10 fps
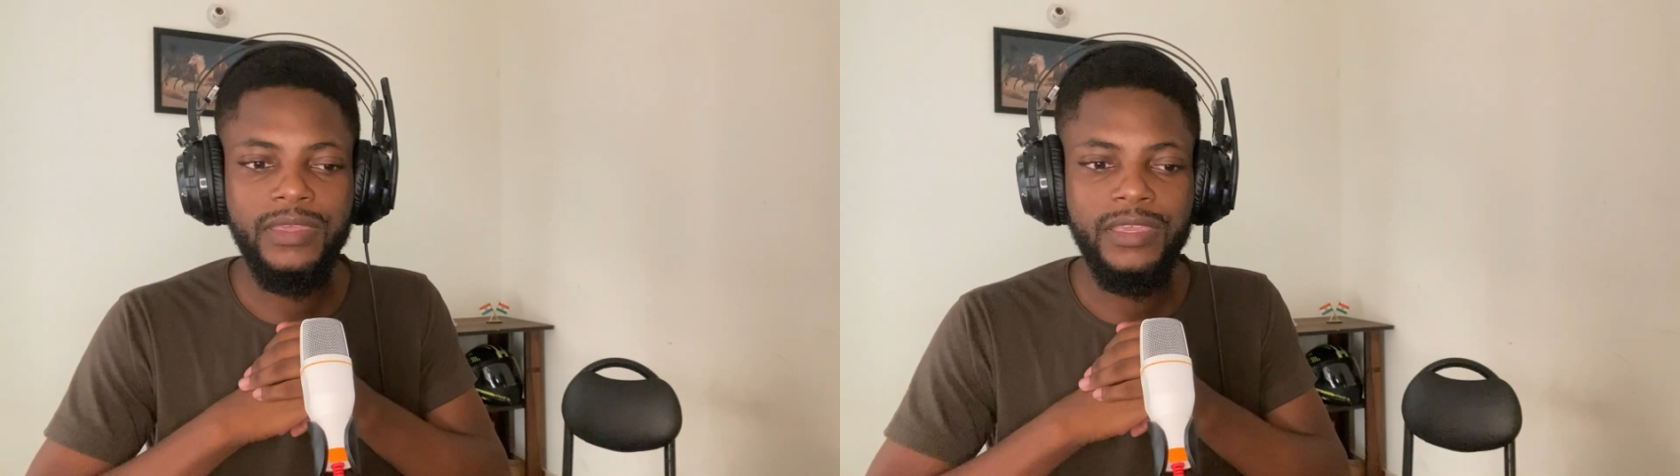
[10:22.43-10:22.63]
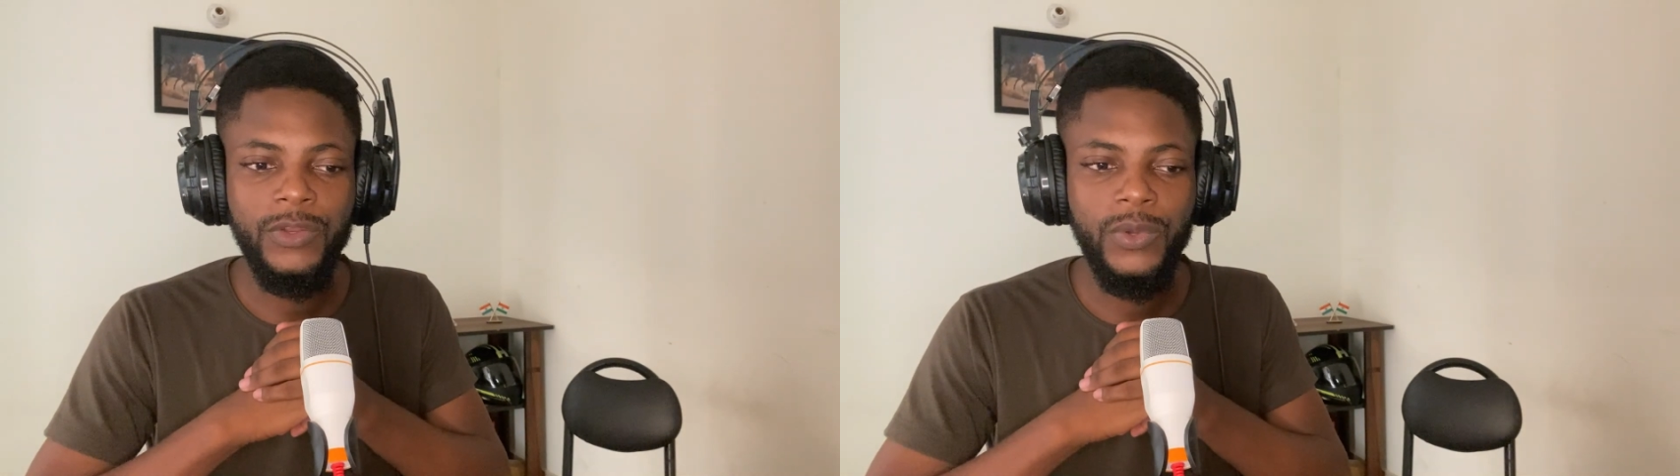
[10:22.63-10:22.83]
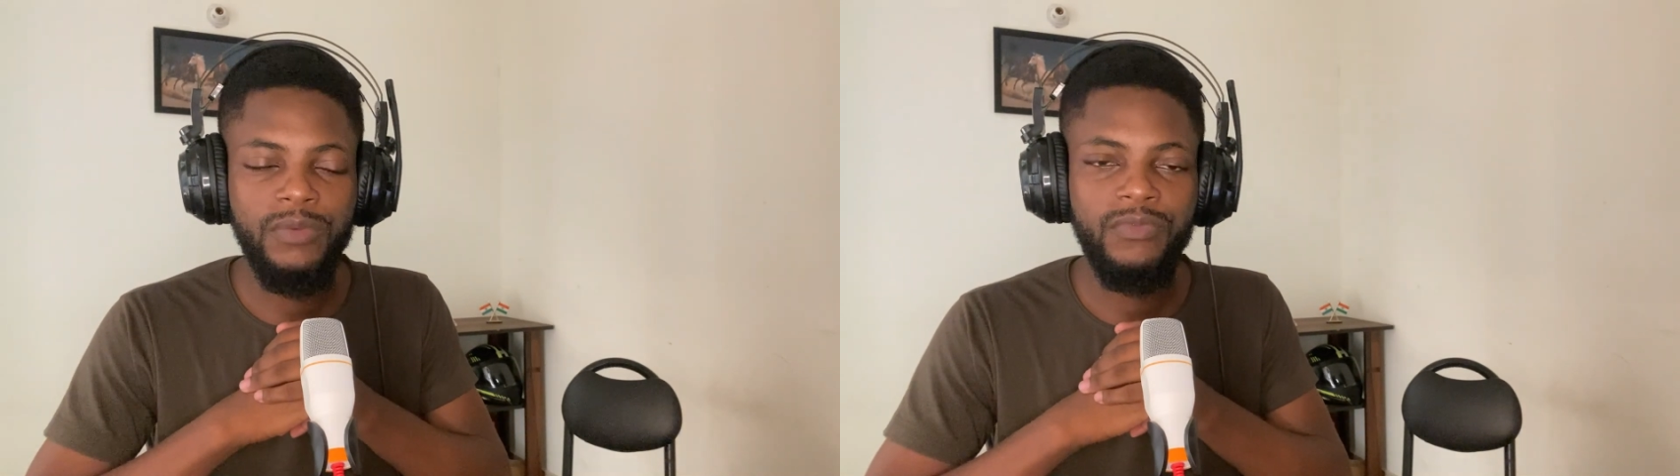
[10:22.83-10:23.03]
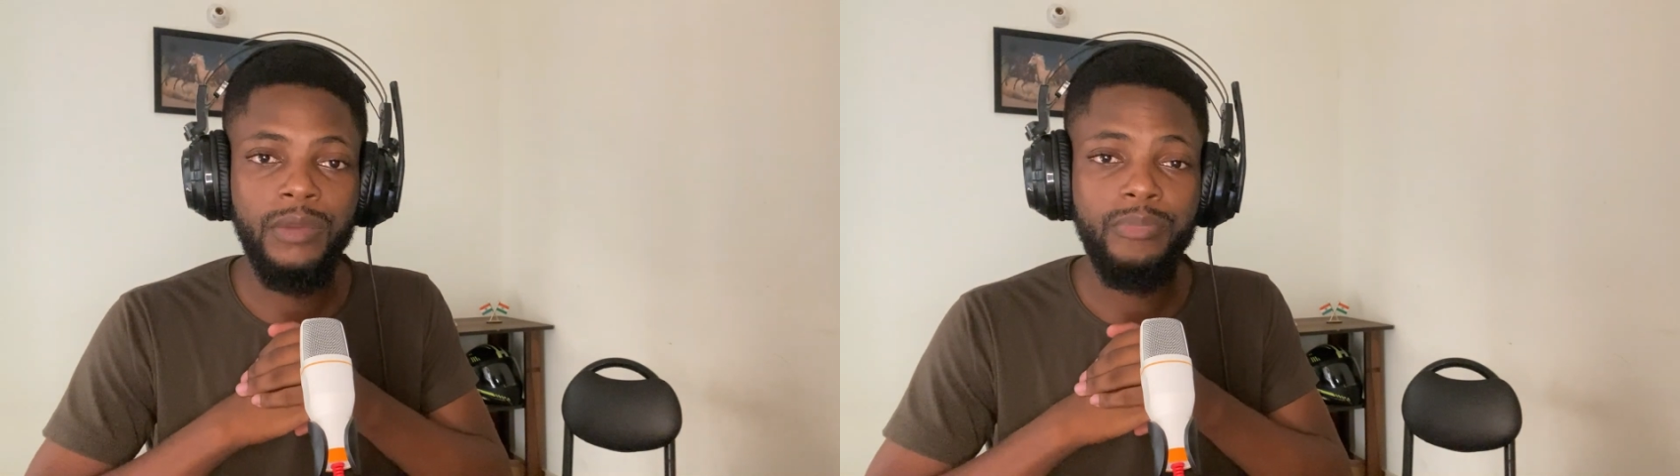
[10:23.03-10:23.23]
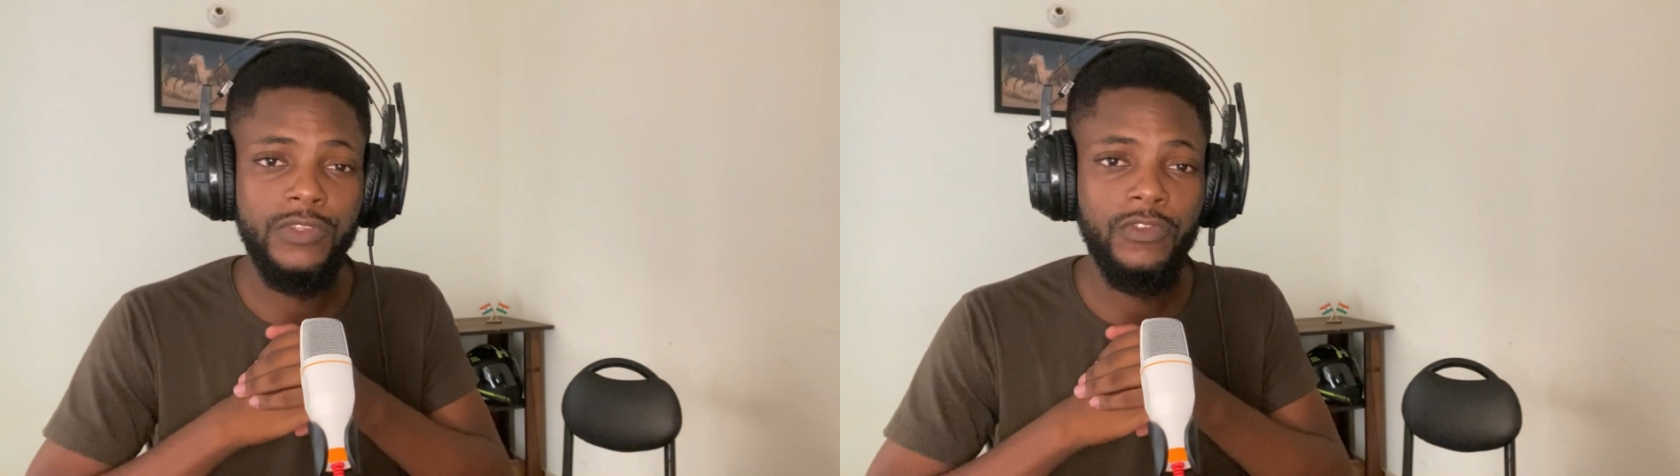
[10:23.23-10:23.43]
you know, having a
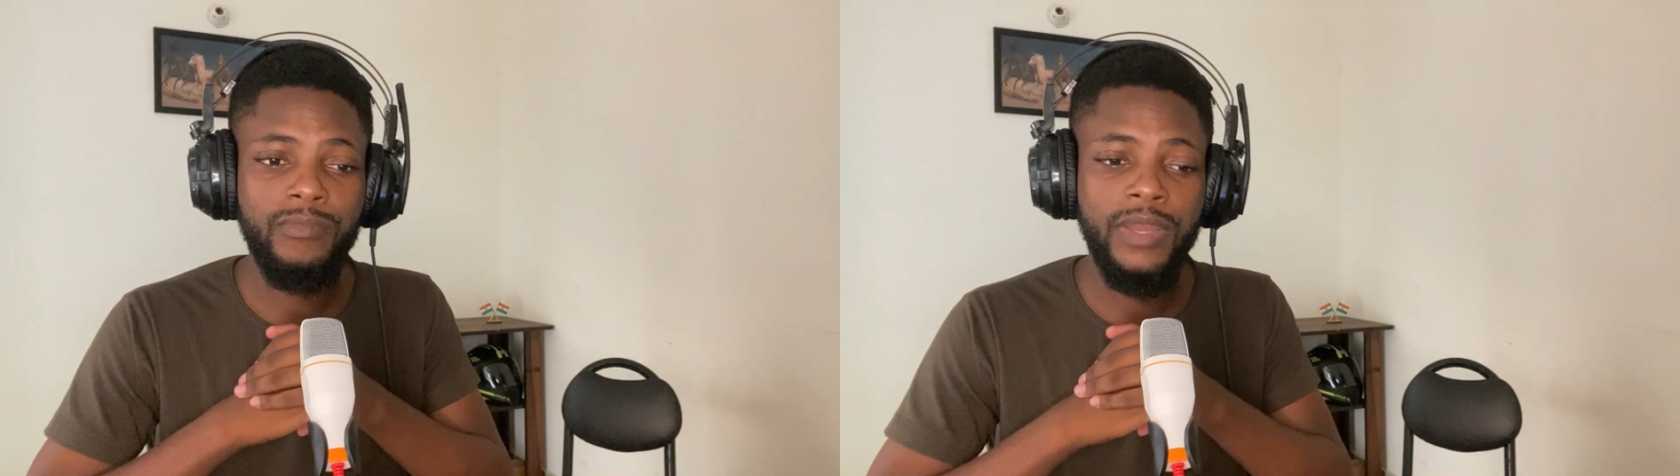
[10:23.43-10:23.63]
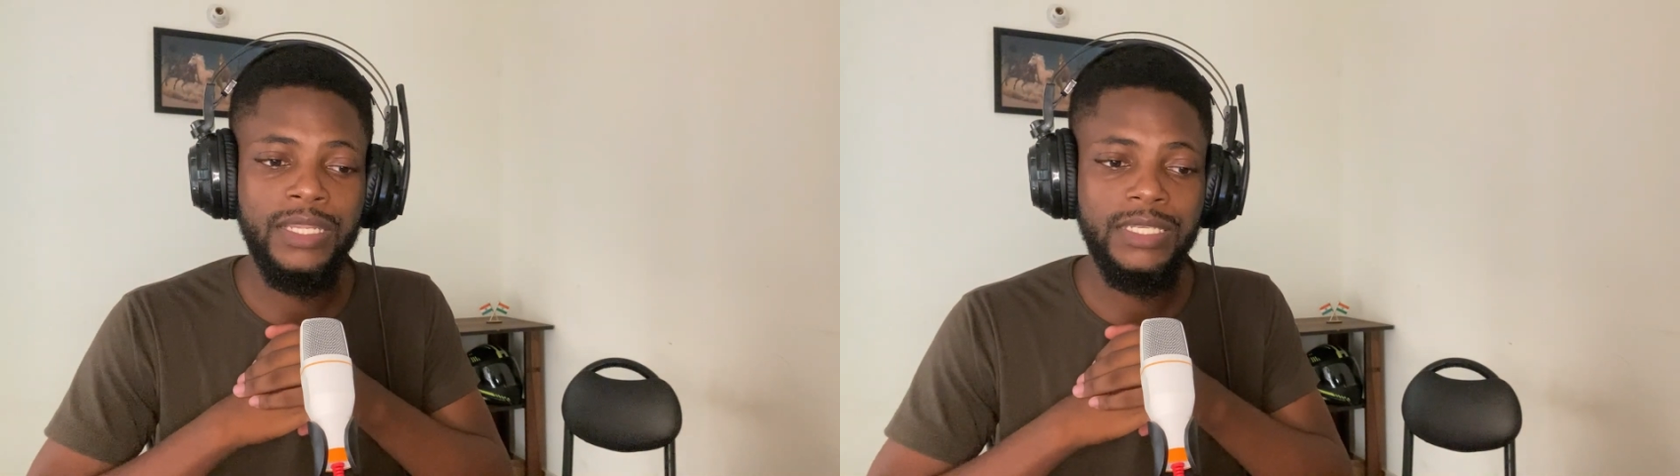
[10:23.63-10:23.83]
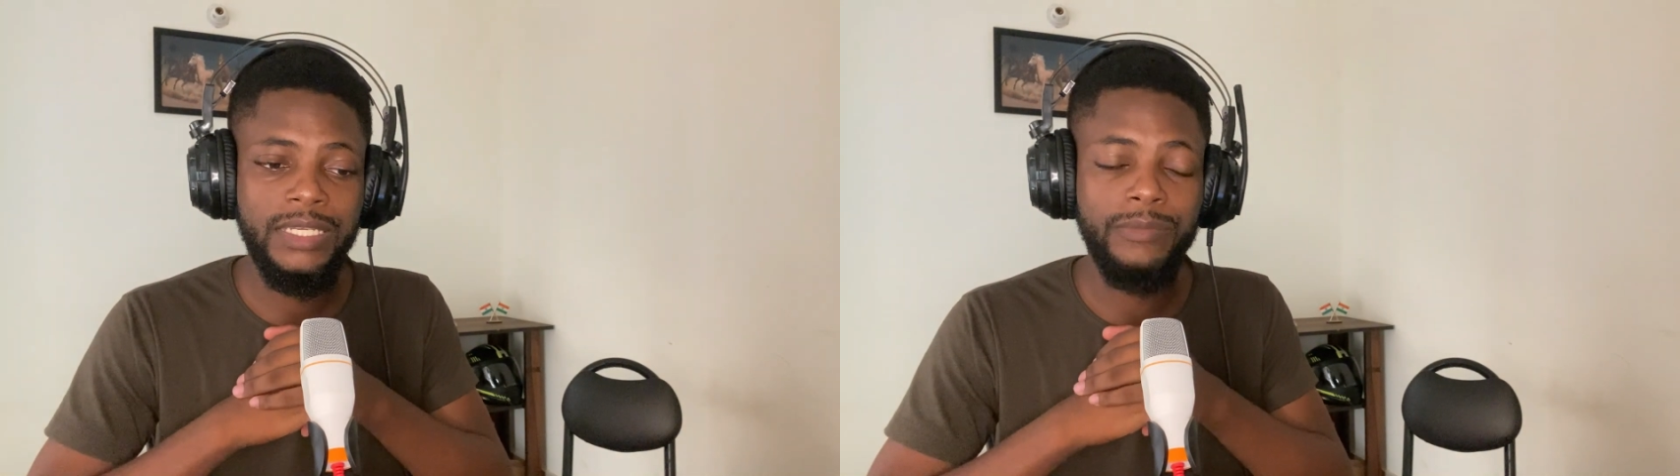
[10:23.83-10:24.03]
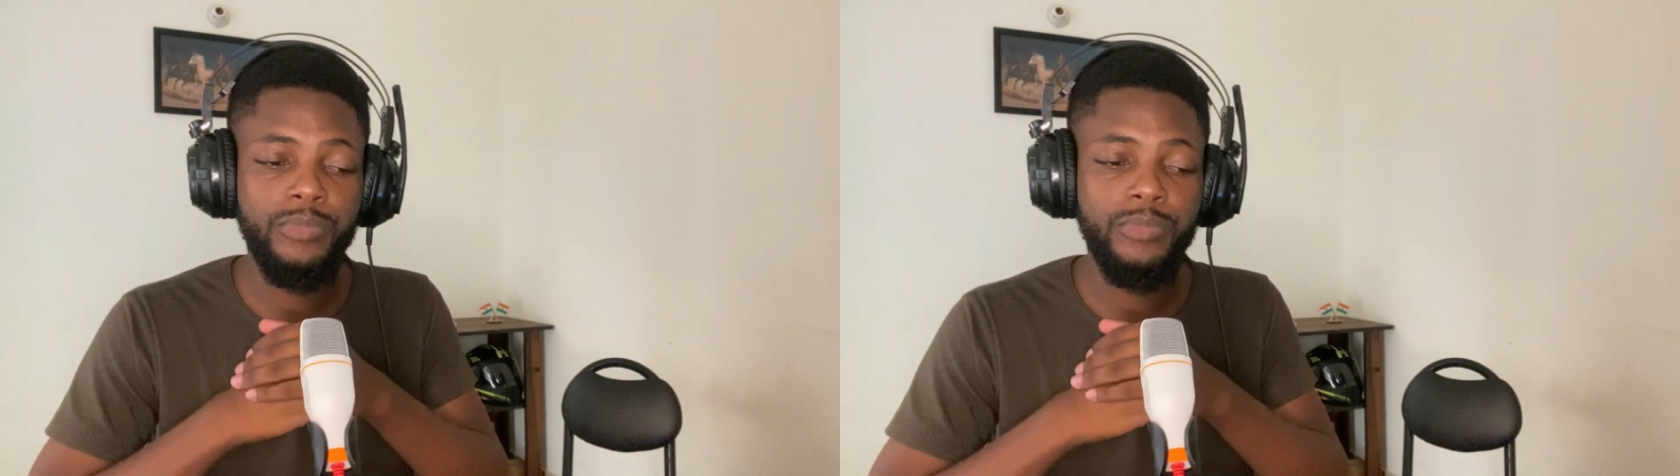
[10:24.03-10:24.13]
peace of mind and